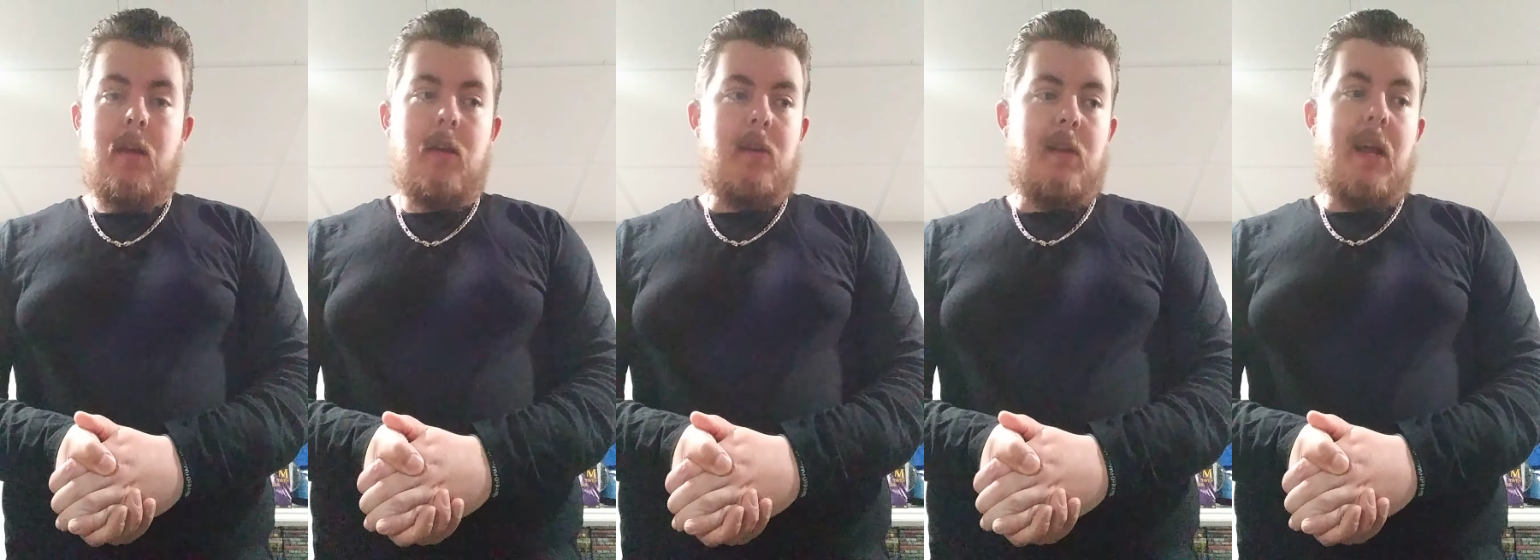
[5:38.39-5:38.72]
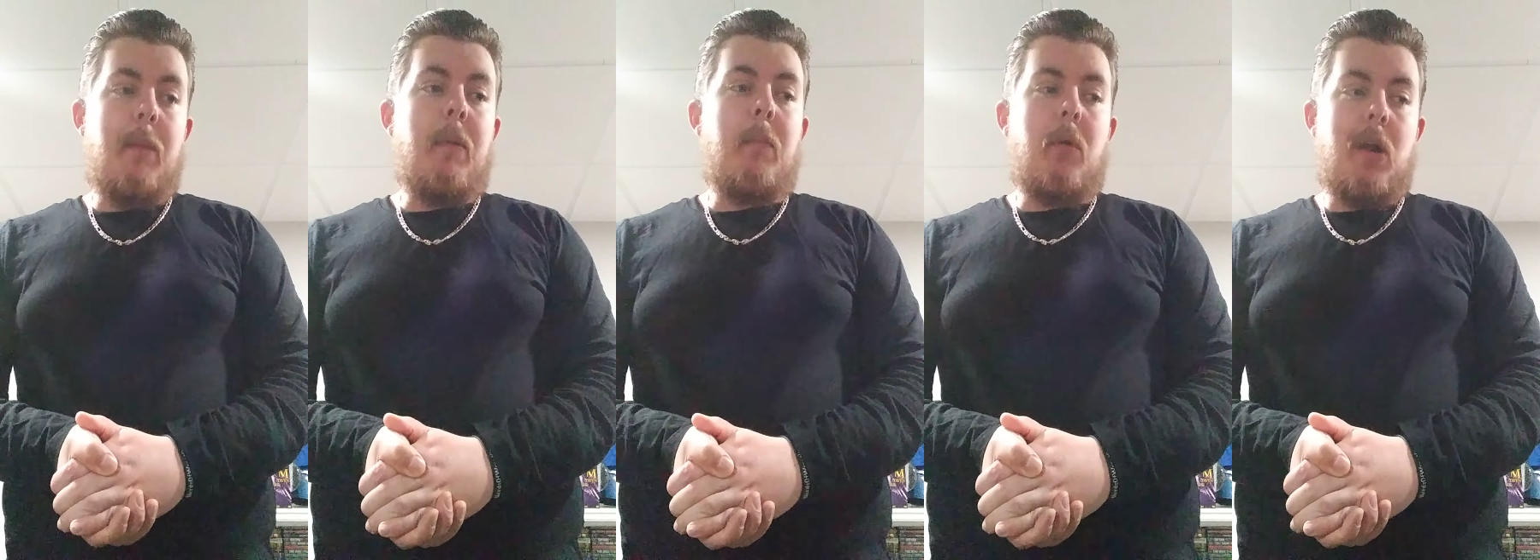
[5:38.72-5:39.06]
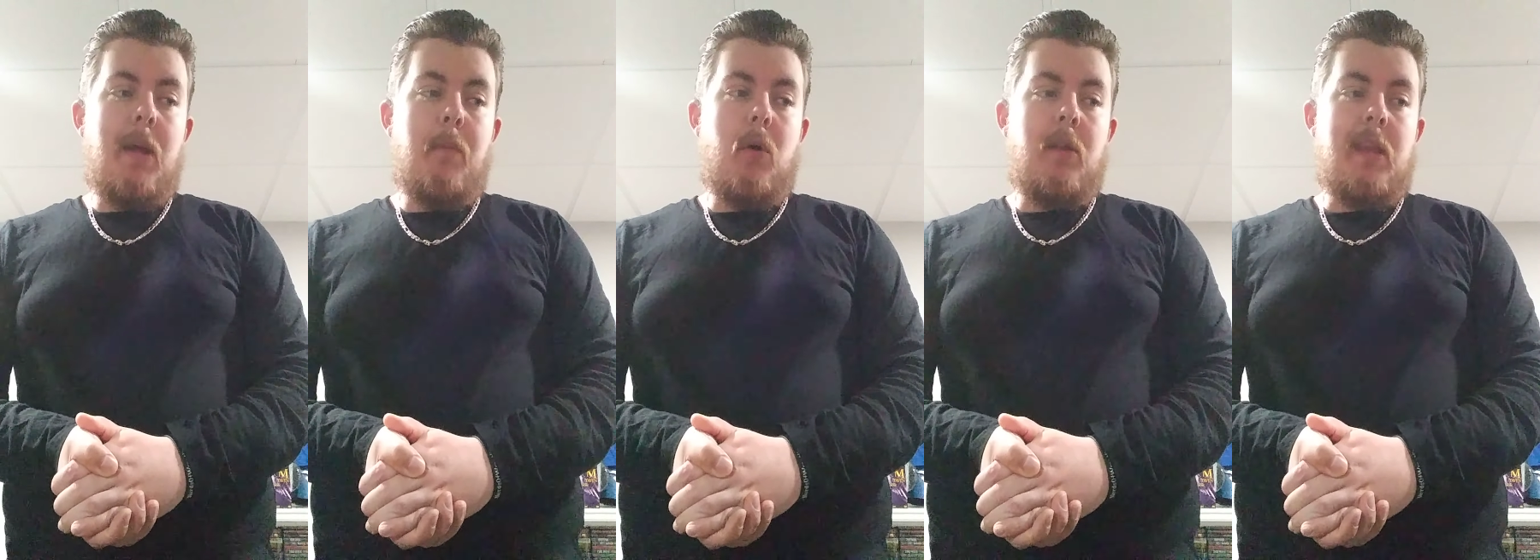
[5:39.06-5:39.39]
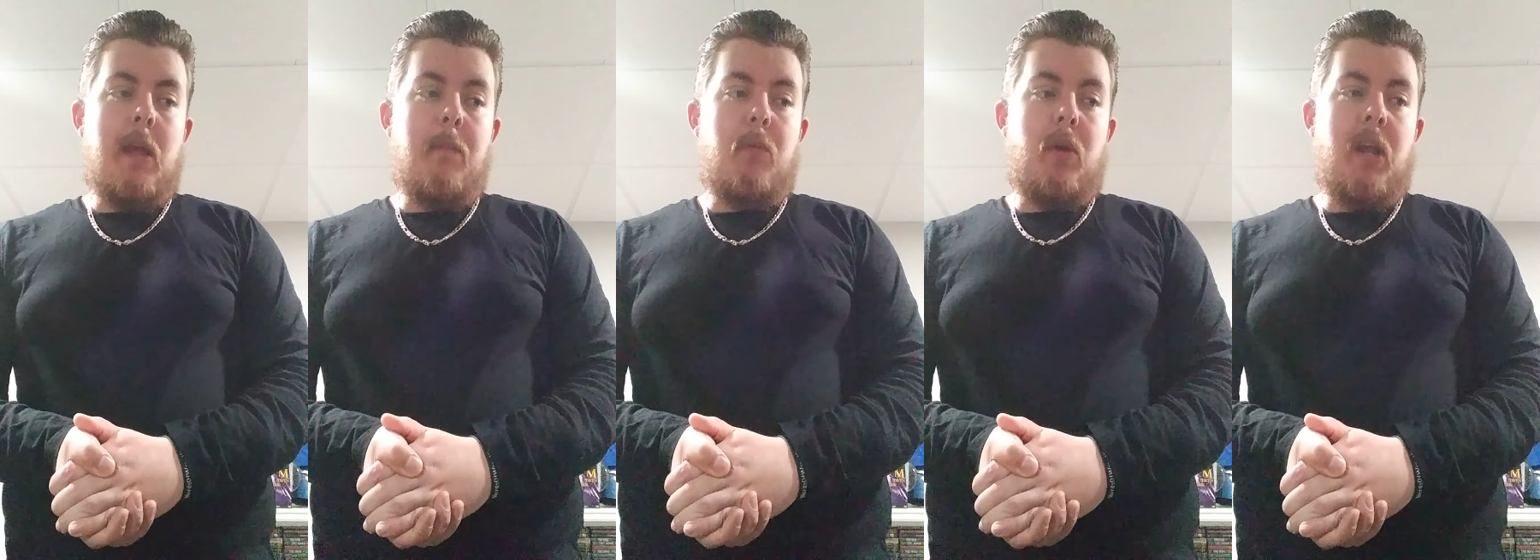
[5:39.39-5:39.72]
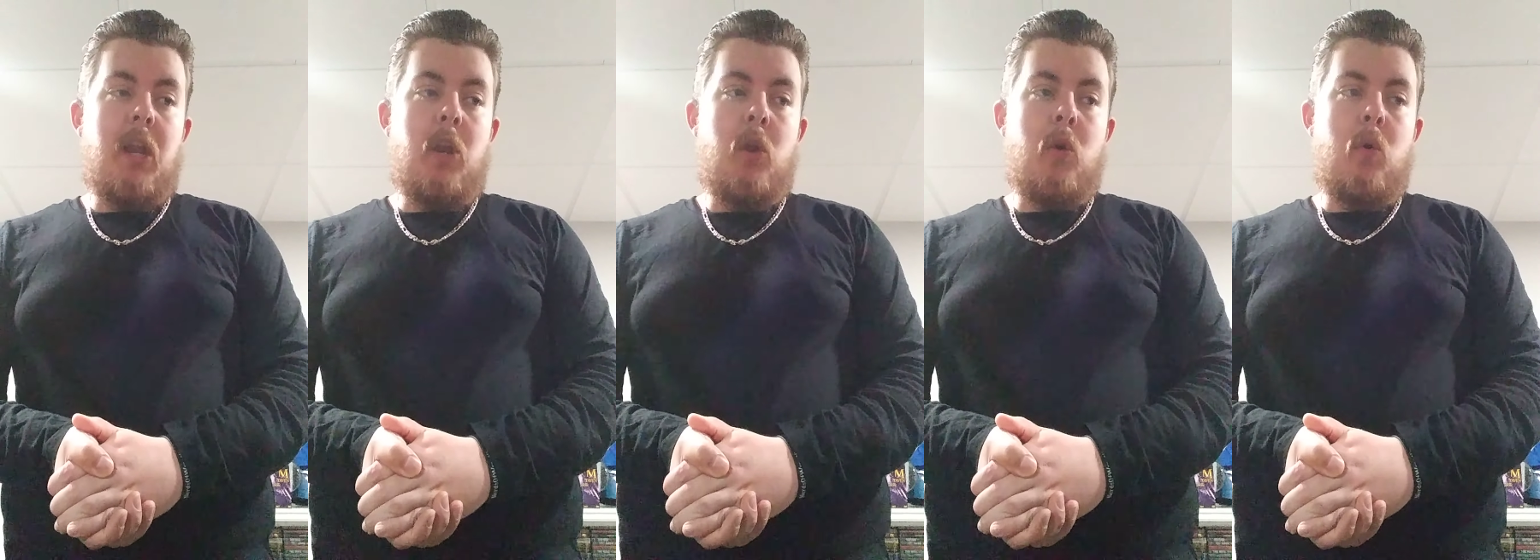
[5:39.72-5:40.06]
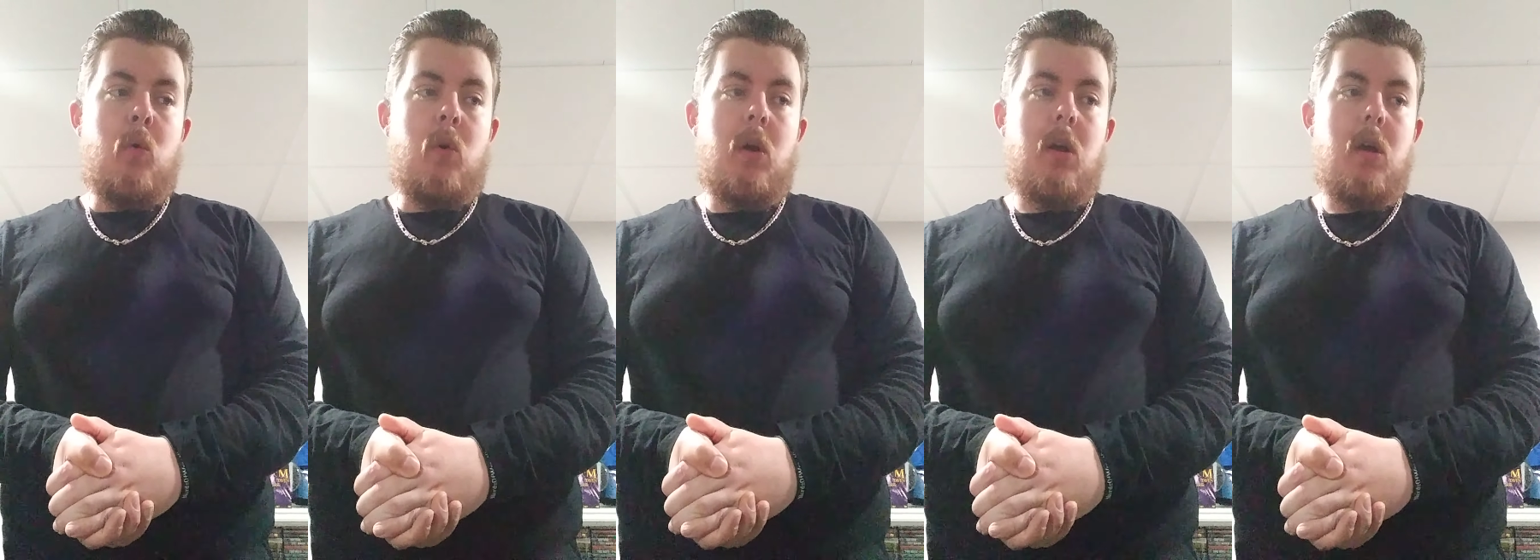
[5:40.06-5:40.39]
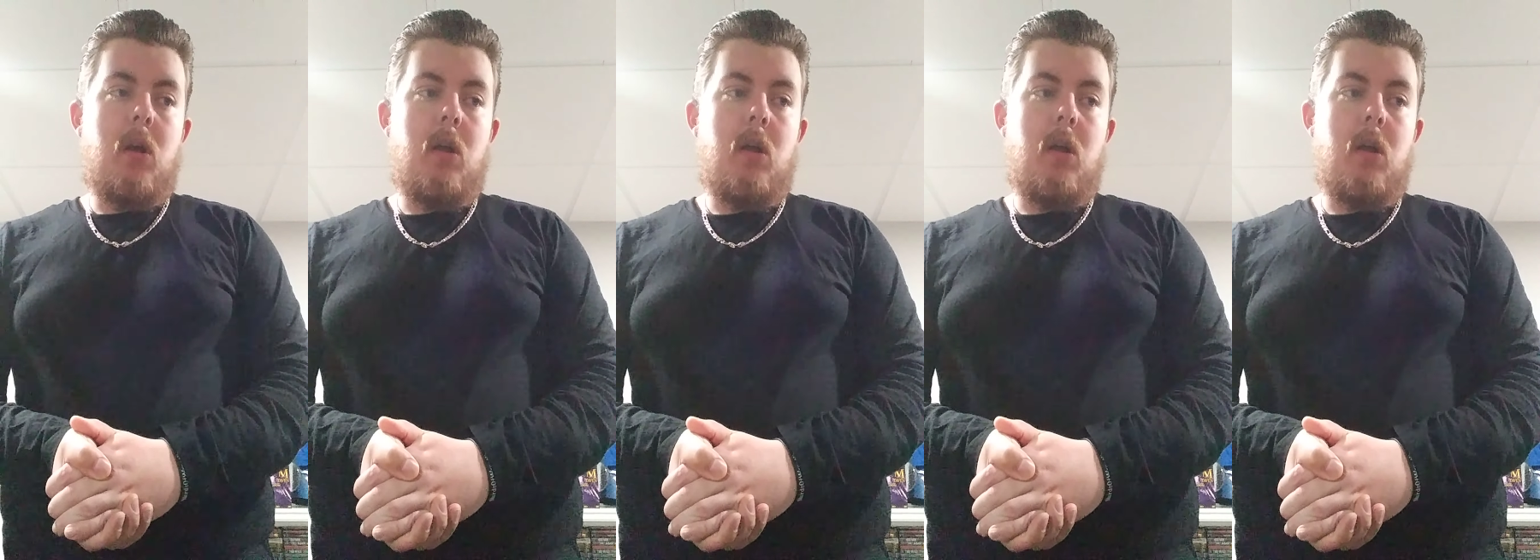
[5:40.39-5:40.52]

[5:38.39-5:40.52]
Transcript: Cause I remember I bought that brand new.